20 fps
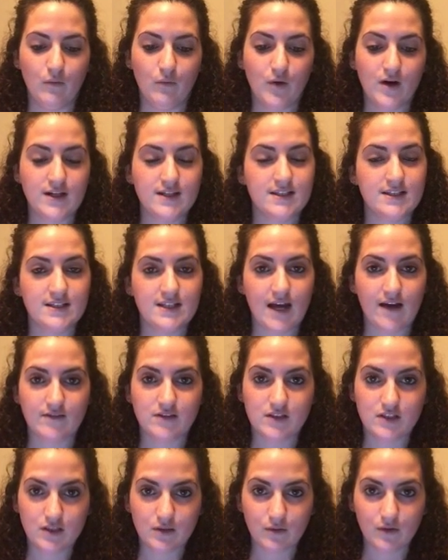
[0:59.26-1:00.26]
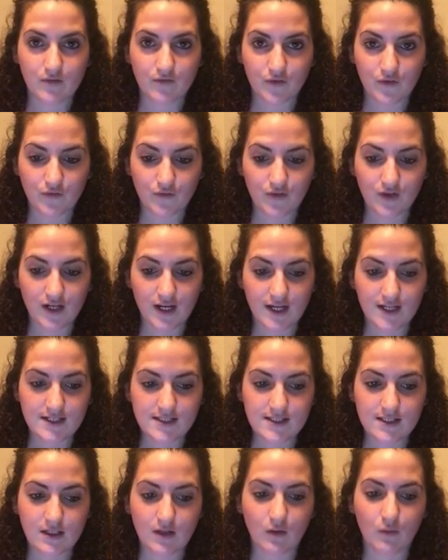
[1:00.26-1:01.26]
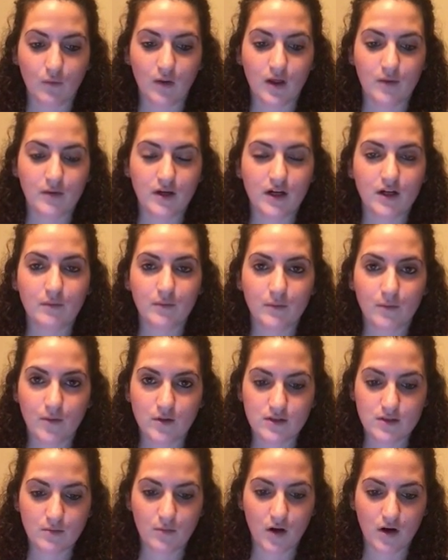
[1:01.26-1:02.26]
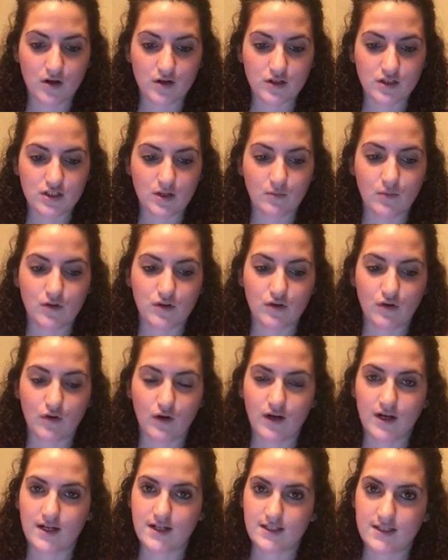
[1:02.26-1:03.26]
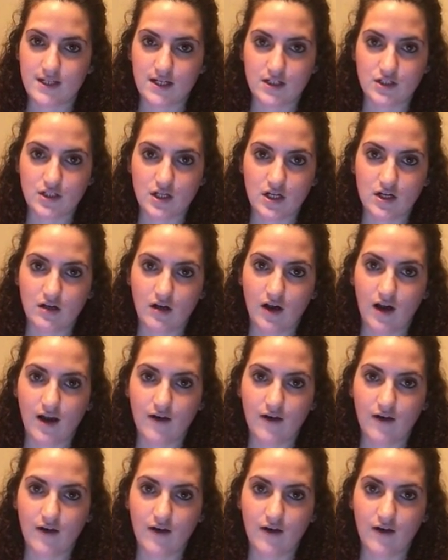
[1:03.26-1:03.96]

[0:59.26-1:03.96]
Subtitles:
What does this have to do with Food for Kids? Well, I'm here to propose a partnership with your organization.